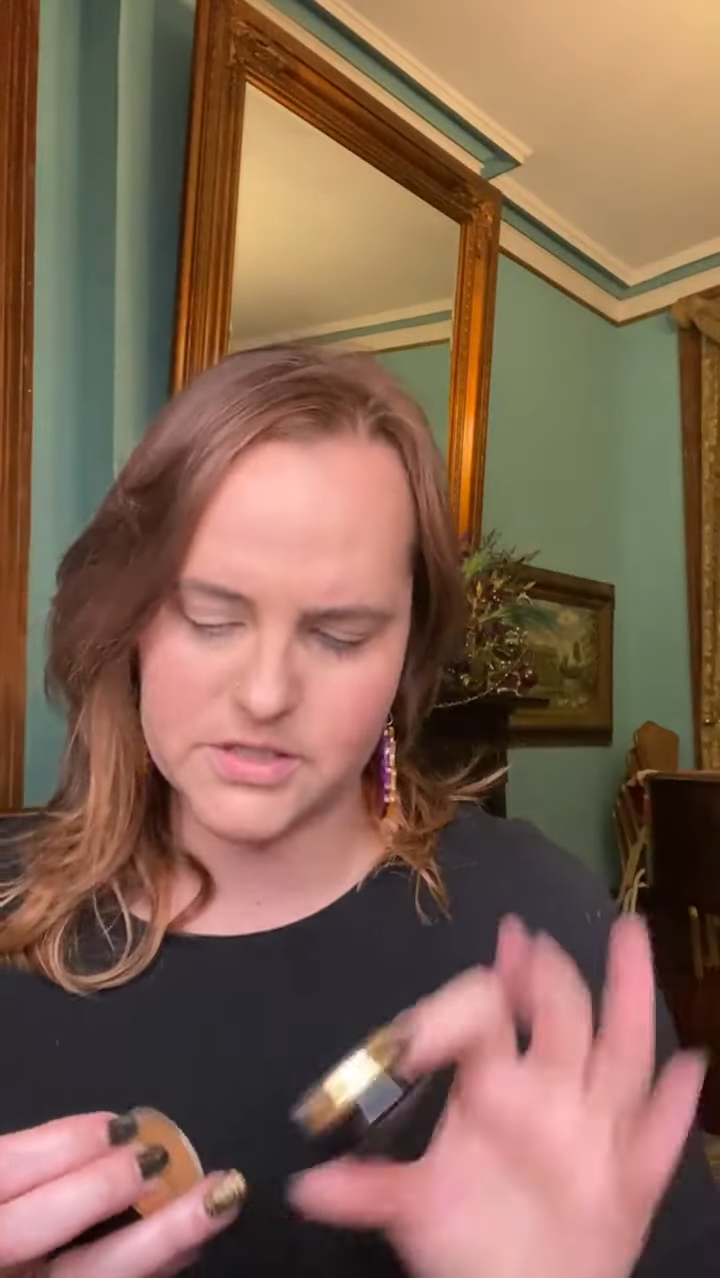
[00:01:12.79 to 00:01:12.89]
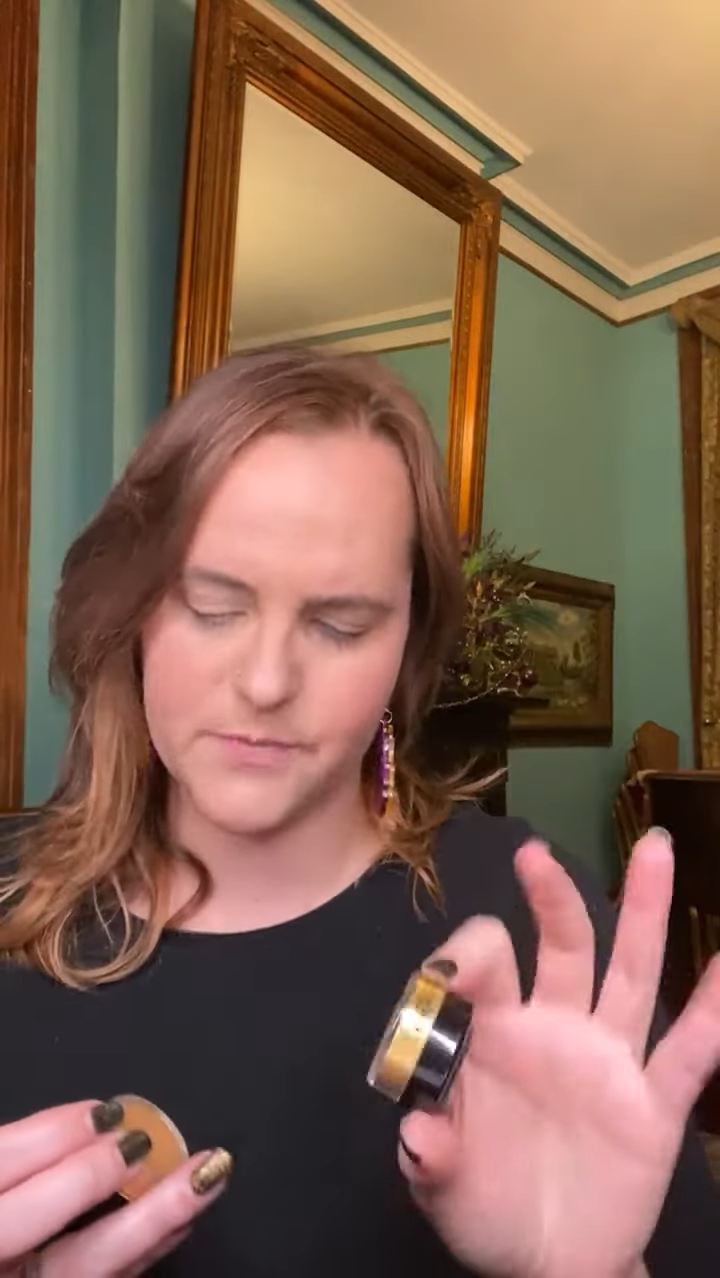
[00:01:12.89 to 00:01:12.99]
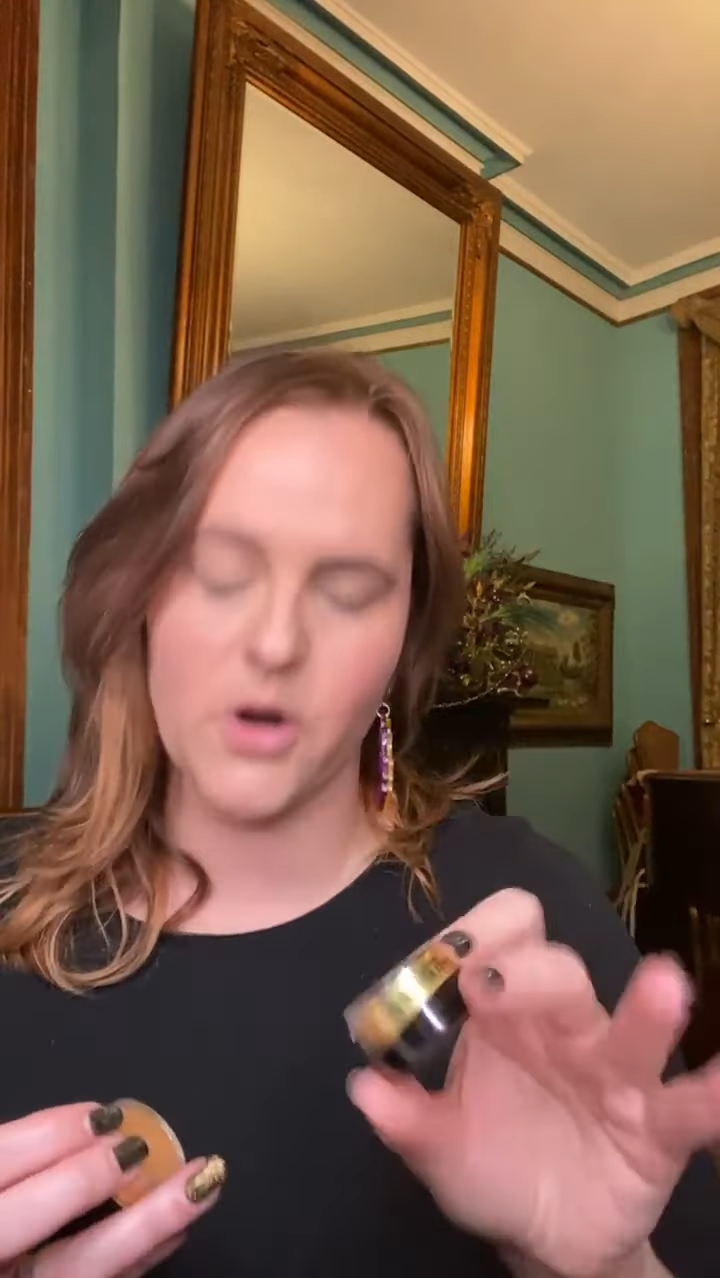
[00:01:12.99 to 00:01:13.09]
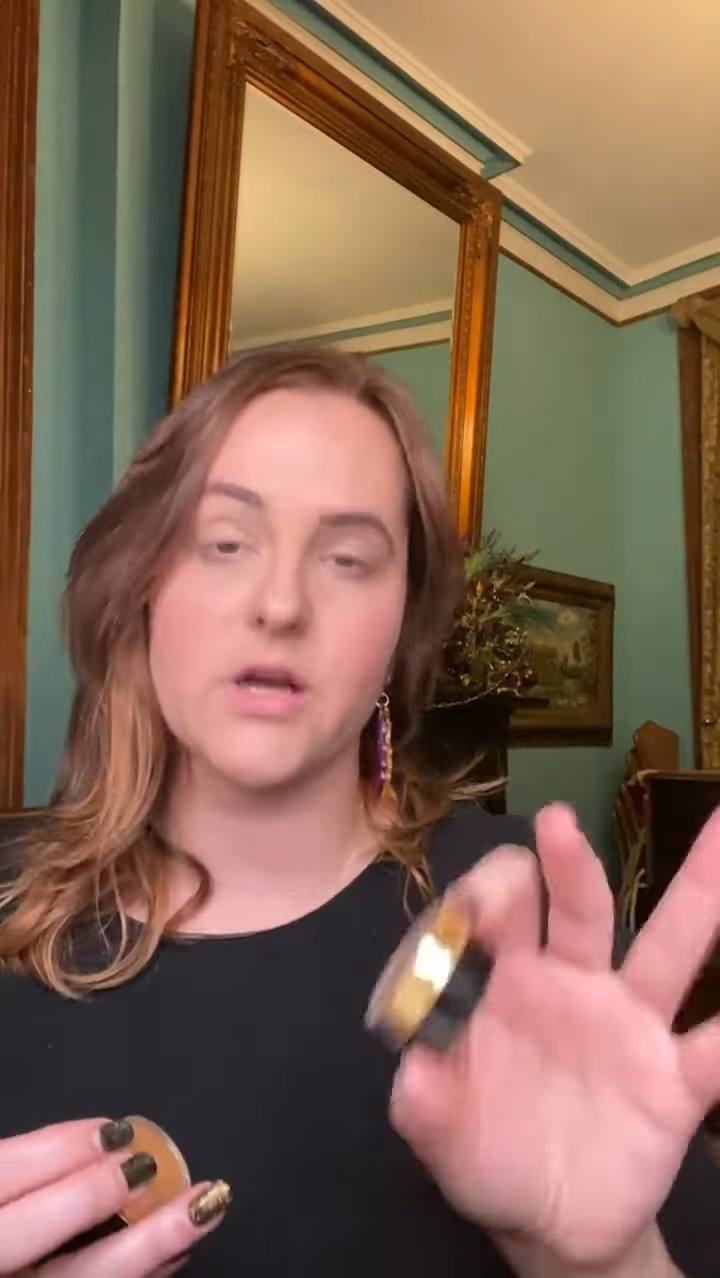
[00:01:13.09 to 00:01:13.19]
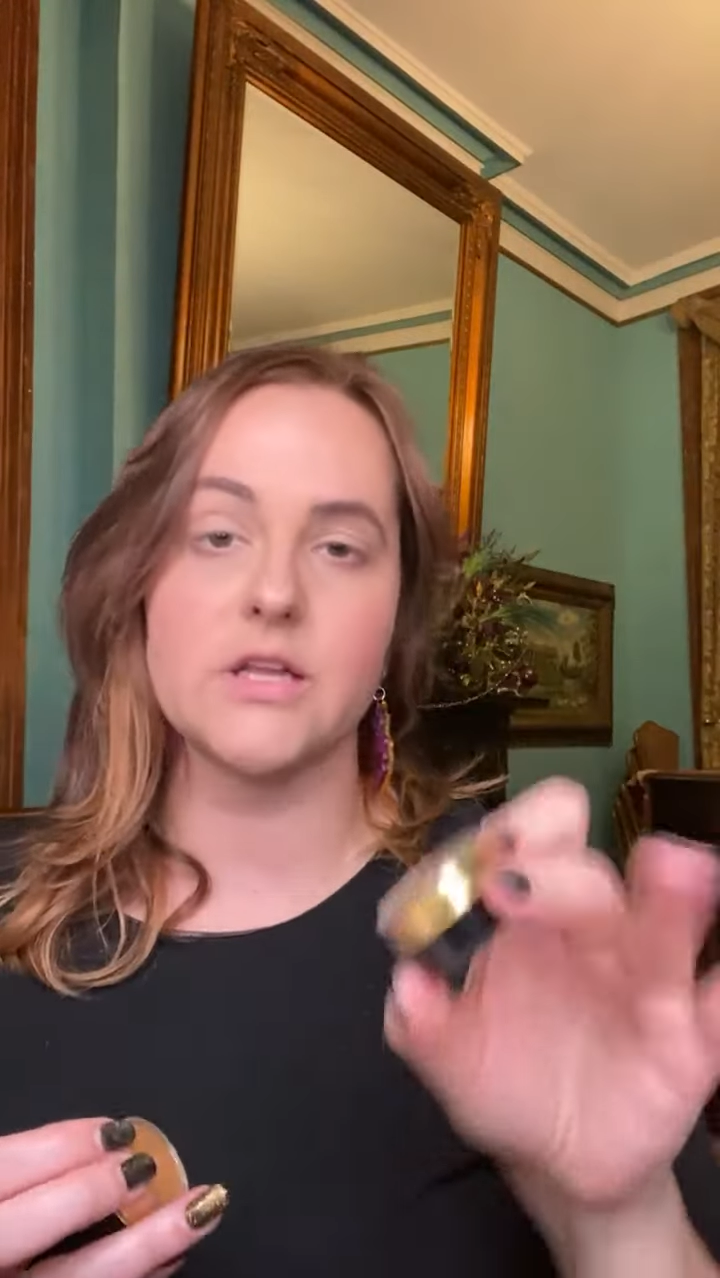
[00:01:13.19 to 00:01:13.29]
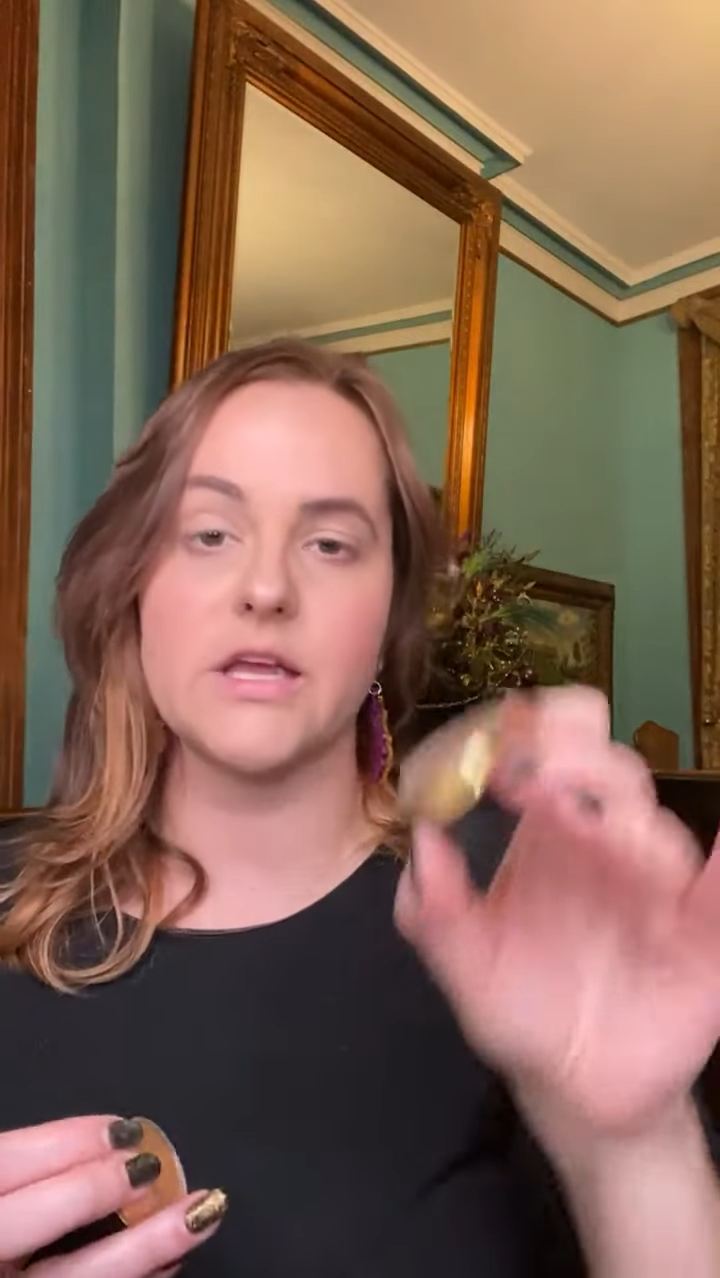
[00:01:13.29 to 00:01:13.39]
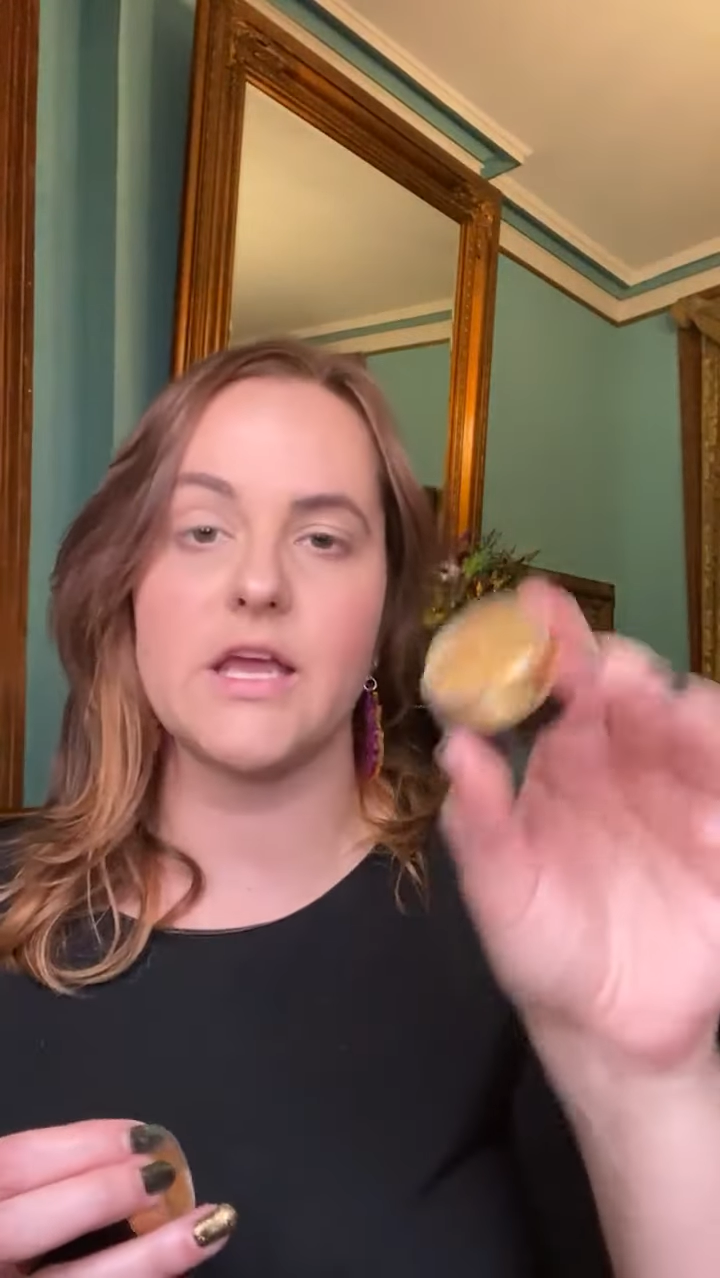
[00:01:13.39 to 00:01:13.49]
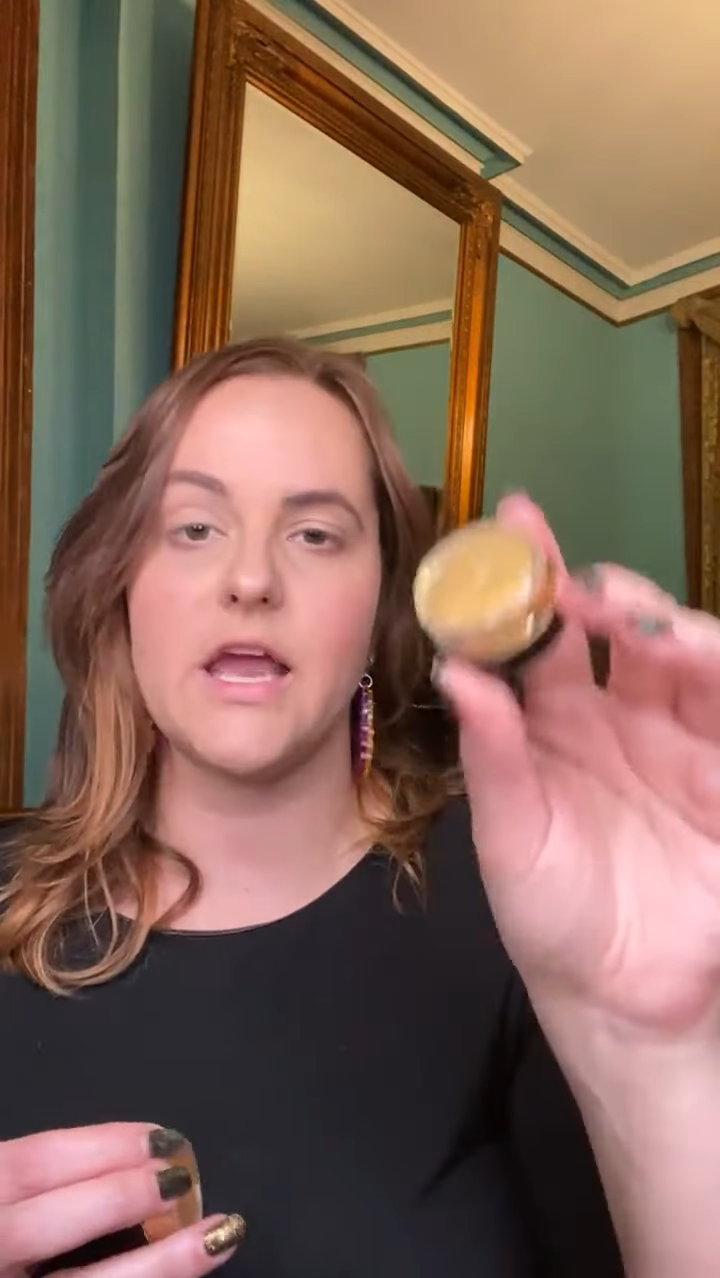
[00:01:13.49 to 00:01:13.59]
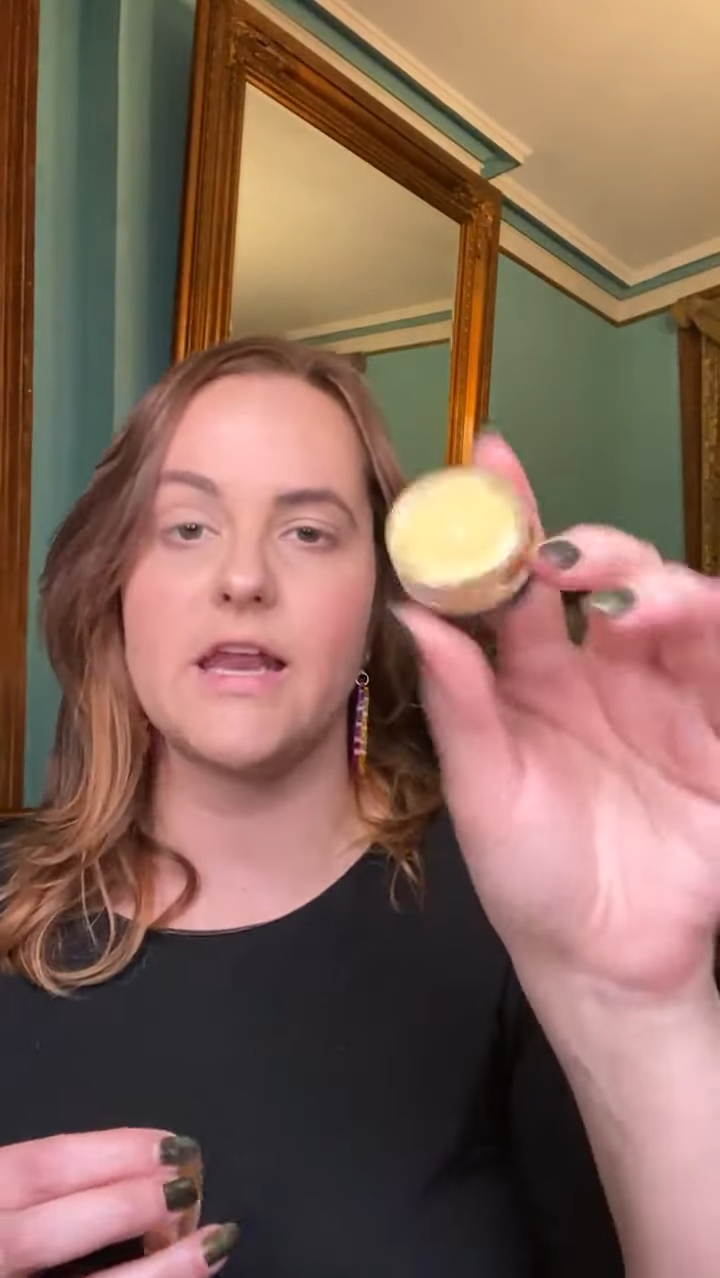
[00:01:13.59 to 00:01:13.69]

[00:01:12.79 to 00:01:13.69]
sparkly,